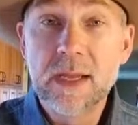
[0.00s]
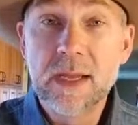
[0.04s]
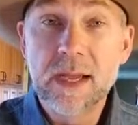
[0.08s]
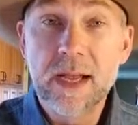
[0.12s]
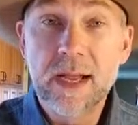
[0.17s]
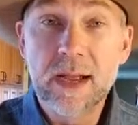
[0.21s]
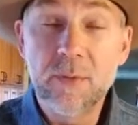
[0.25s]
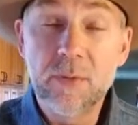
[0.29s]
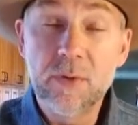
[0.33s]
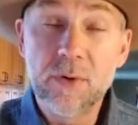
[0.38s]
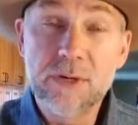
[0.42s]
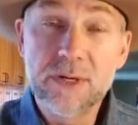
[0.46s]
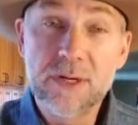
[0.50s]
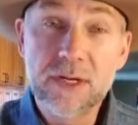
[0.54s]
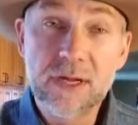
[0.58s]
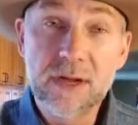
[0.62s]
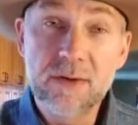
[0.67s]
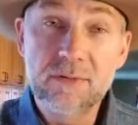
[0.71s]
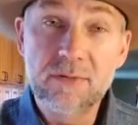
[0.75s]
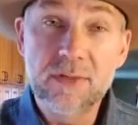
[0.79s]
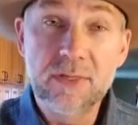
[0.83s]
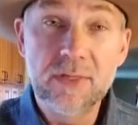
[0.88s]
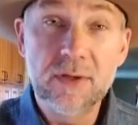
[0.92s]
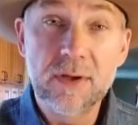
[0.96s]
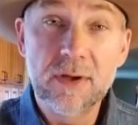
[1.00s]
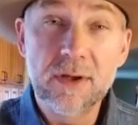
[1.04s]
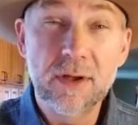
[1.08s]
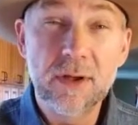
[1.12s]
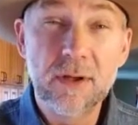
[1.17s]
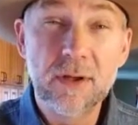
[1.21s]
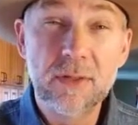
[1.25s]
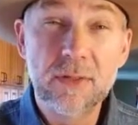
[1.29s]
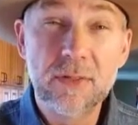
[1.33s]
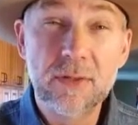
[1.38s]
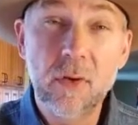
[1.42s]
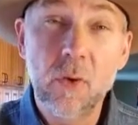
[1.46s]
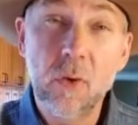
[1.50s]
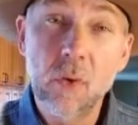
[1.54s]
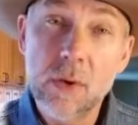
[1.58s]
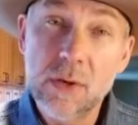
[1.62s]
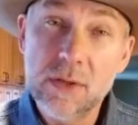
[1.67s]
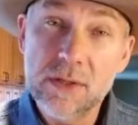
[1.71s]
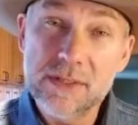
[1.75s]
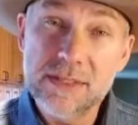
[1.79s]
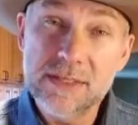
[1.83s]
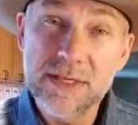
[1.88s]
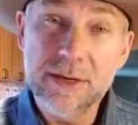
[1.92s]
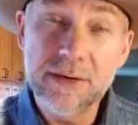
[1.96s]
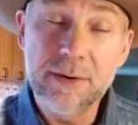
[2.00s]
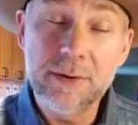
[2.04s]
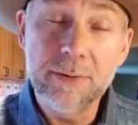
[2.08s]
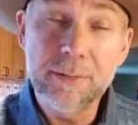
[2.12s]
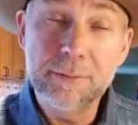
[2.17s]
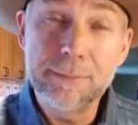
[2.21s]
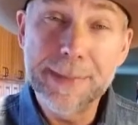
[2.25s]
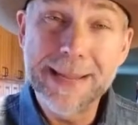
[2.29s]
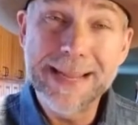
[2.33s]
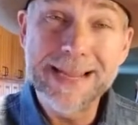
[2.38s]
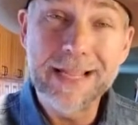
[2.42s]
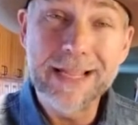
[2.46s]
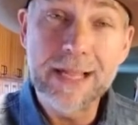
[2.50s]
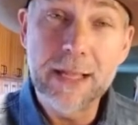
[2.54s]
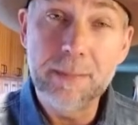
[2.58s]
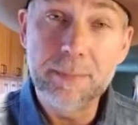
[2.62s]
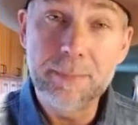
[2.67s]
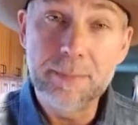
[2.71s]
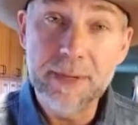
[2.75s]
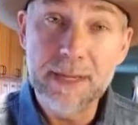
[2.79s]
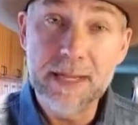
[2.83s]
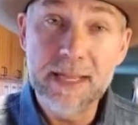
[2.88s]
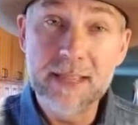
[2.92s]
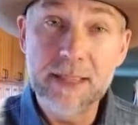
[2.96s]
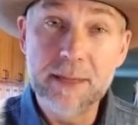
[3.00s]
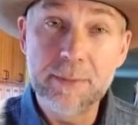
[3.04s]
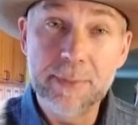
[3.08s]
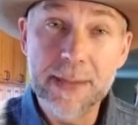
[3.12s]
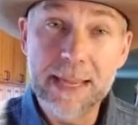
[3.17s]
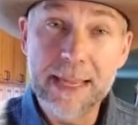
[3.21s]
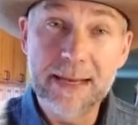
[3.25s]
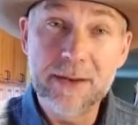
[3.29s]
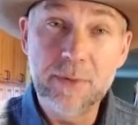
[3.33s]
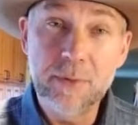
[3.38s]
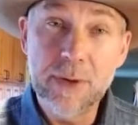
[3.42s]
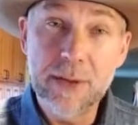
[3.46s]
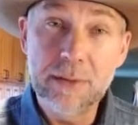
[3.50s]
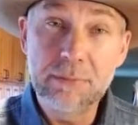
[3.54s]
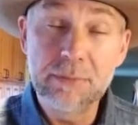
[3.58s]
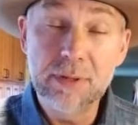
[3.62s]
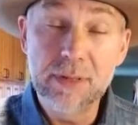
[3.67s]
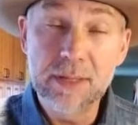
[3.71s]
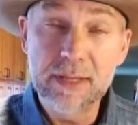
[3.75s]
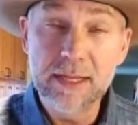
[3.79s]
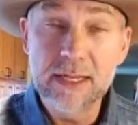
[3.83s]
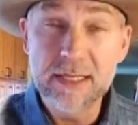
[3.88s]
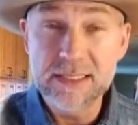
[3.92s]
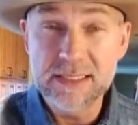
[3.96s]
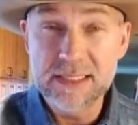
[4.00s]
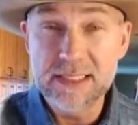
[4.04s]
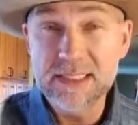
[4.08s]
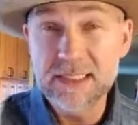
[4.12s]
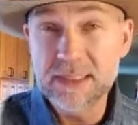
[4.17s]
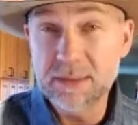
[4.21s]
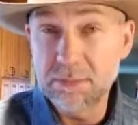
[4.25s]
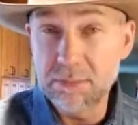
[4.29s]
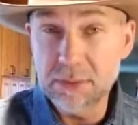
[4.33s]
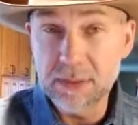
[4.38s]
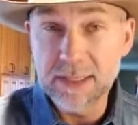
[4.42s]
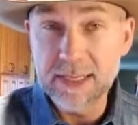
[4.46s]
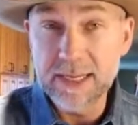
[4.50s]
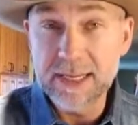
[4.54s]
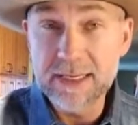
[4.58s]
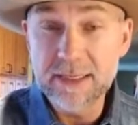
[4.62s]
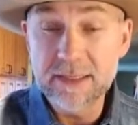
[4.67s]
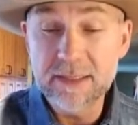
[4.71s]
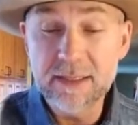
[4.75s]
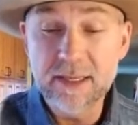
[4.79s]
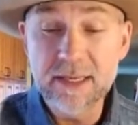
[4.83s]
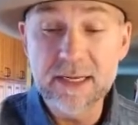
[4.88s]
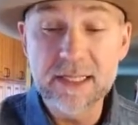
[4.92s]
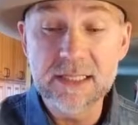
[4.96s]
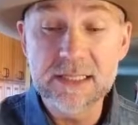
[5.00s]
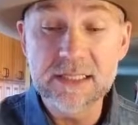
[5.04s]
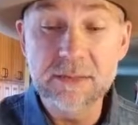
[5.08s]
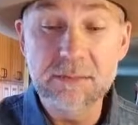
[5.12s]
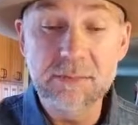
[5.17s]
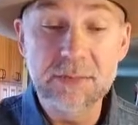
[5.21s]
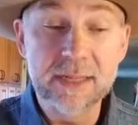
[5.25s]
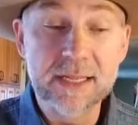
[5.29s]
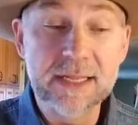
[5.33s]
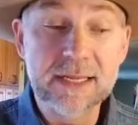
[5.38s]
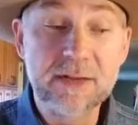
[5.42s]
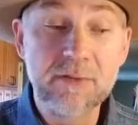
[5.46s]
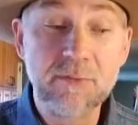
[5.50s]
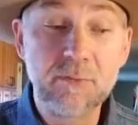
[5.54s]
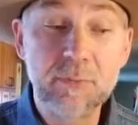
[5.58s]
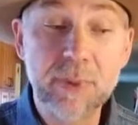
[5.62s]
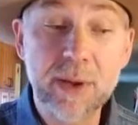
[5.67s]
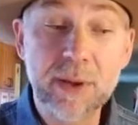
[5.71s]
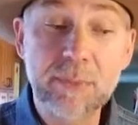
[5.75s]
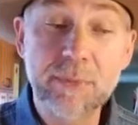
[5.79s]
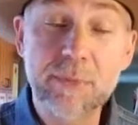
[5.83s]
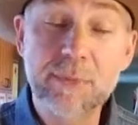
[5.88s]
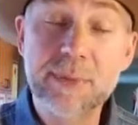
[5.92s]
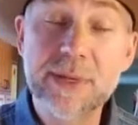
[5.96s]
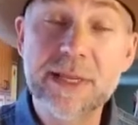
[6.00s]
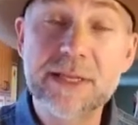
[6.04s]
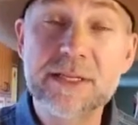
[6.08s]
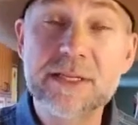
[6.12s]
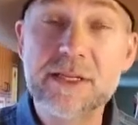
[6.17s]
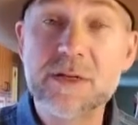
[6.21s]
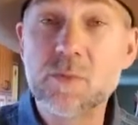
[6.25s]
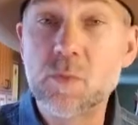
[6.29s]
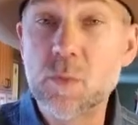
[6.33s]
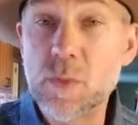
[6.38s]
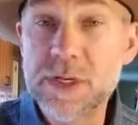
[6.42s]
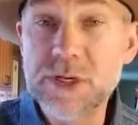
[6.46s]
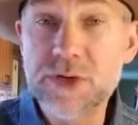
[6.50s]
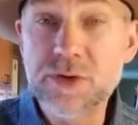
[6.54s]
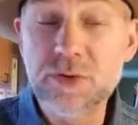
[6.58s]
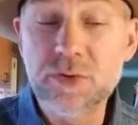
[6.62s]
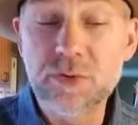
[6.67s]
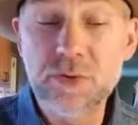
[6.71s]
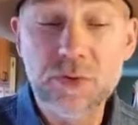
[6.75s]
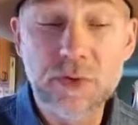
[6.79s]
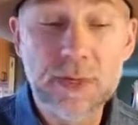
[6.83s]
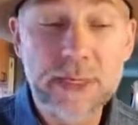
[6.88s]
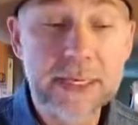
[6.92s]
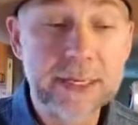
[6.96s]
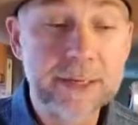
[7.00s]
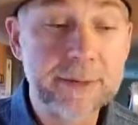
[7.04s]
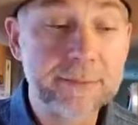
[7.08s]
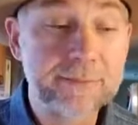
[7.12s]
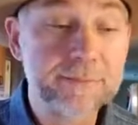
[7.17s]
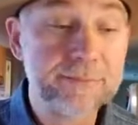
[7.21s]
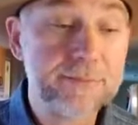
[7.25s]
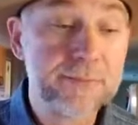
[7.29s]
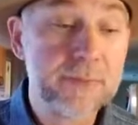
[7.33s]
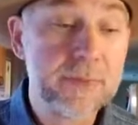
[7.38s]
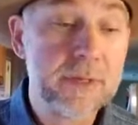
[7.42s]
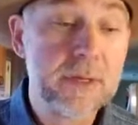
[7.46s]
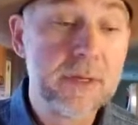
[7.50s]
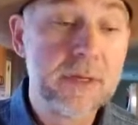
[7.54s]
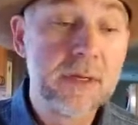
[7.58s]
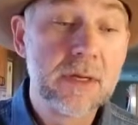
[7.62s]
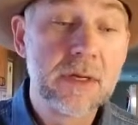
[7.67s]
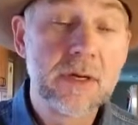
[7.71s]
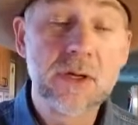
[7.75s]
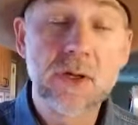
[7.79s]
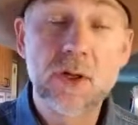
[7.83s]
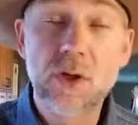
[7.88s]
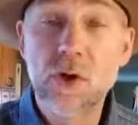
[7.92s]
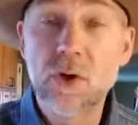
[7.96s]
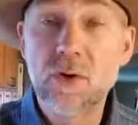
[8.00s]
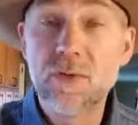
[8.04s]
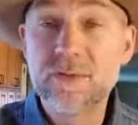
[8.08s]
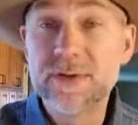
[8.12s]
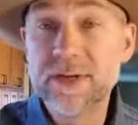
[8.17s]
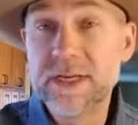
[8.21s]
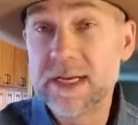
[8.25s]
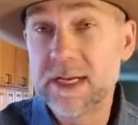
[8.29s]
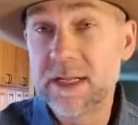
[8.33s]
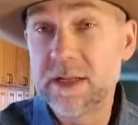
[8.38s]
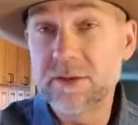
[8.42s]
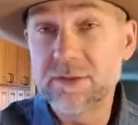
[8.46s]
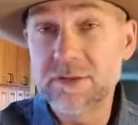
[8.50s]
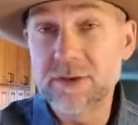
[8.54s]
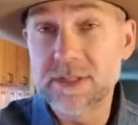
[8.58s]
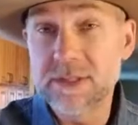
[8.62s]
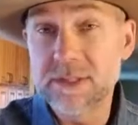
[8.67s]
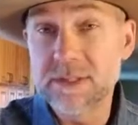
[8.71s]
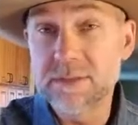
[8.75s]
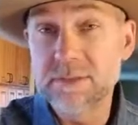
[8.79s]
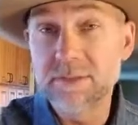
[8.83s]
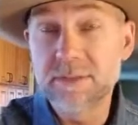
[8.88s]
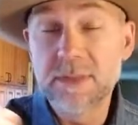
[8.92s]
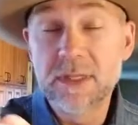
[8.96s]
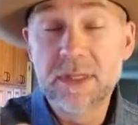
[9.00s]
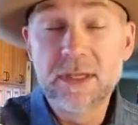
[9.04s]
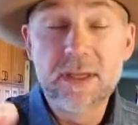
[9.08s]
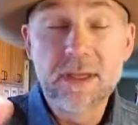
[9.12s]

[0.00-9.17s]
I wanted to cover the oils that make up in the PanAway, because it's a blend, and it's a blend of peppermint and wintergreen, clove, and helichrysum.